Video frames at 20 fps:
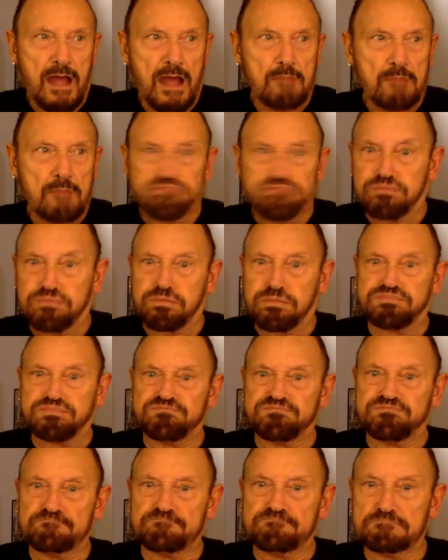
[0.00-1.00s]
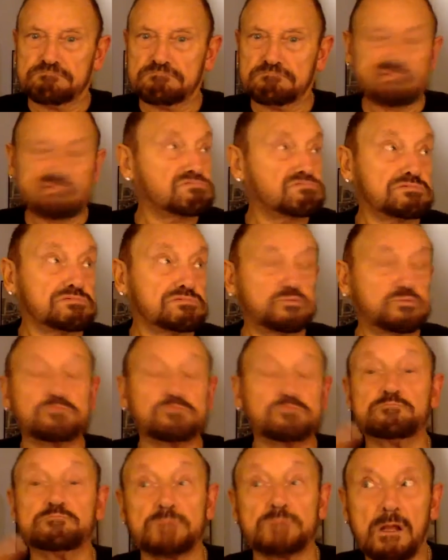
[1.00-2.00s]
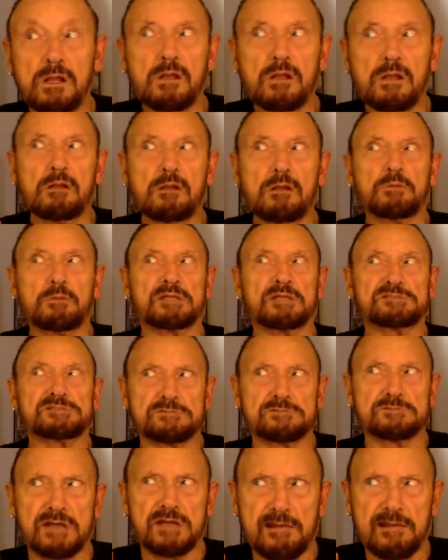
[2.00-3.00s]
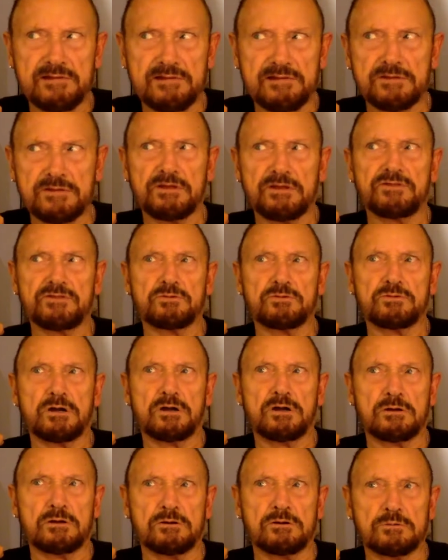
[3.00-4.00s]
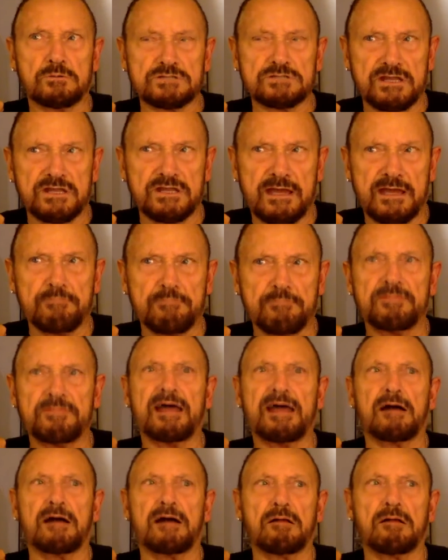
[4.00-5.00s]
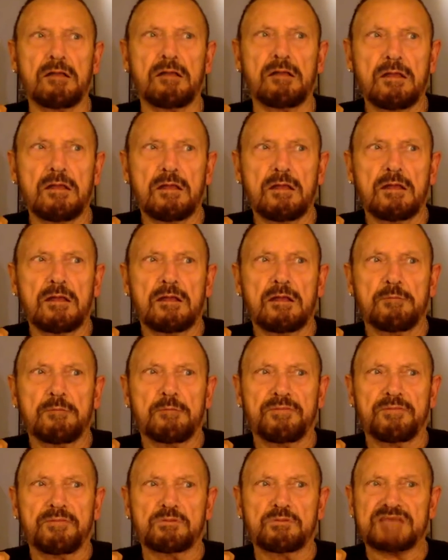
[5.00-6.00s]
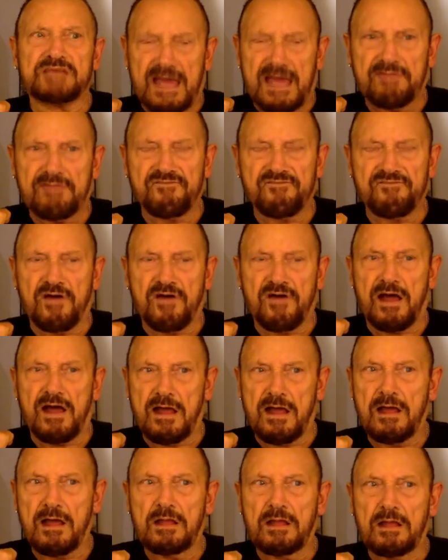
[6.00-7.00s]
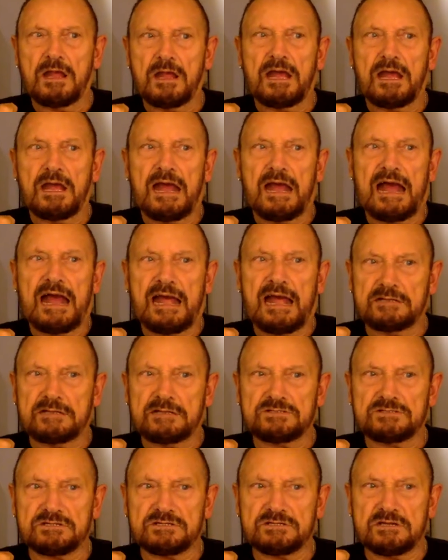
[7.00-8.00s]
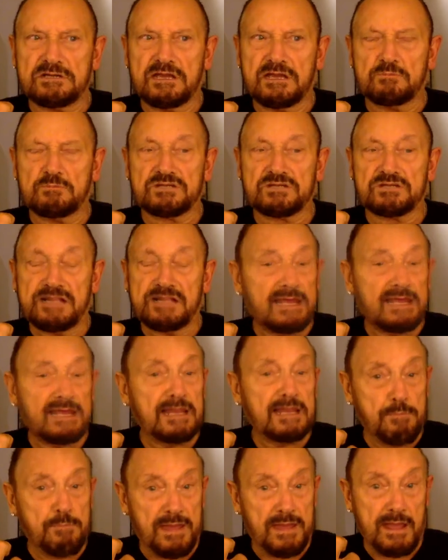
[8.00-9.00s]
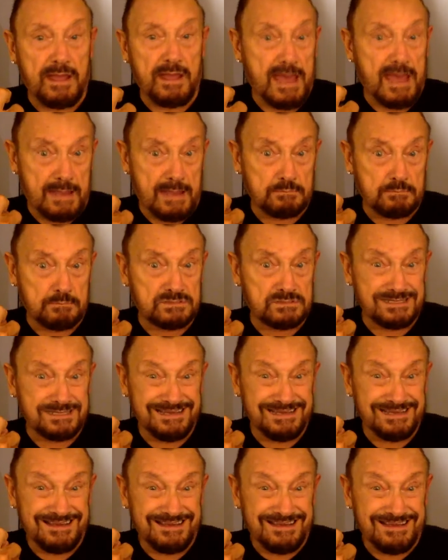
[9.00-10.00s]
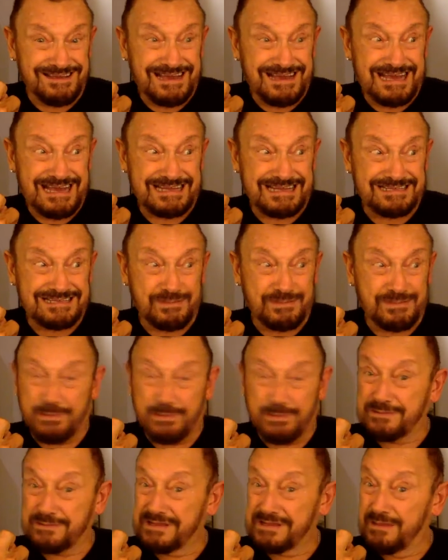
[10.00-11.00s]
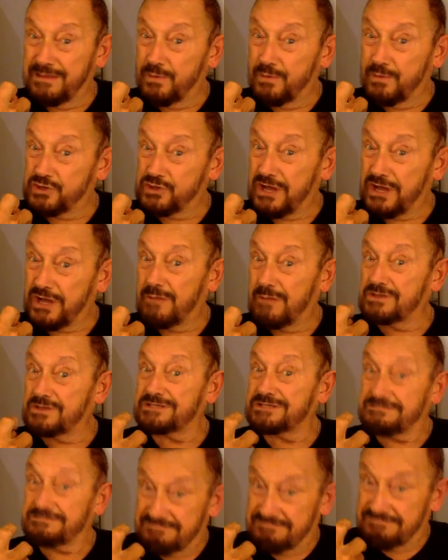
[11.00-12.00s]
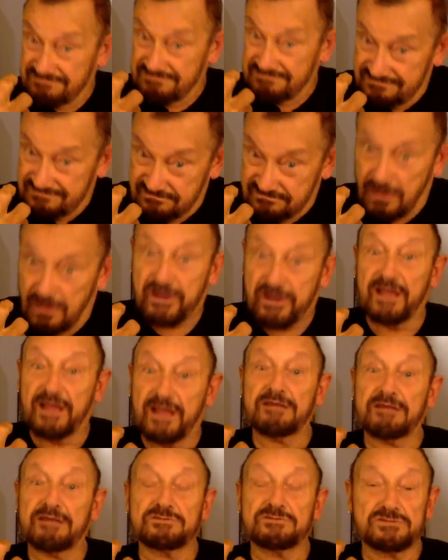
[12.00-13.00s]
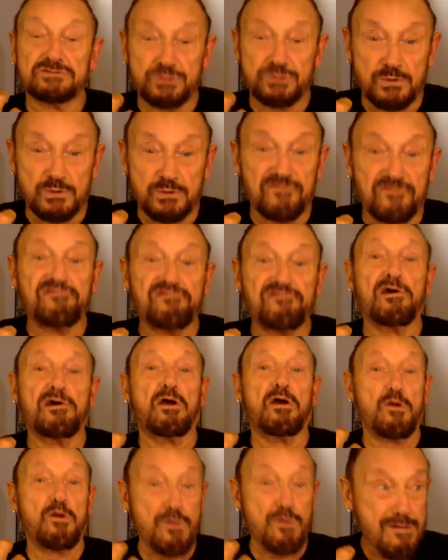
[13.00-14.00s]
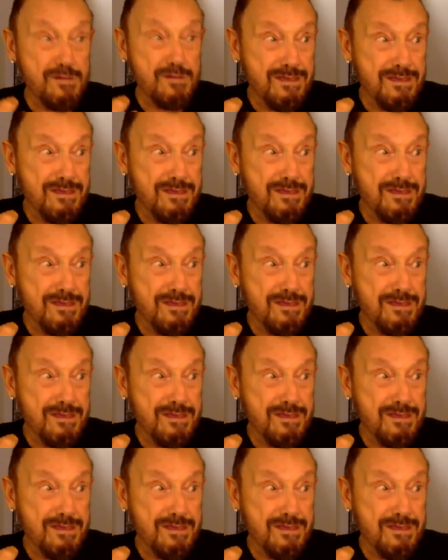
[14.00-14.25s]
Boom, boom. I still carried on. I thought, uh-oh, what's going to happen now? But there was cannon fire, and it was clearly being aimed at the building in which I was rocking to and fro,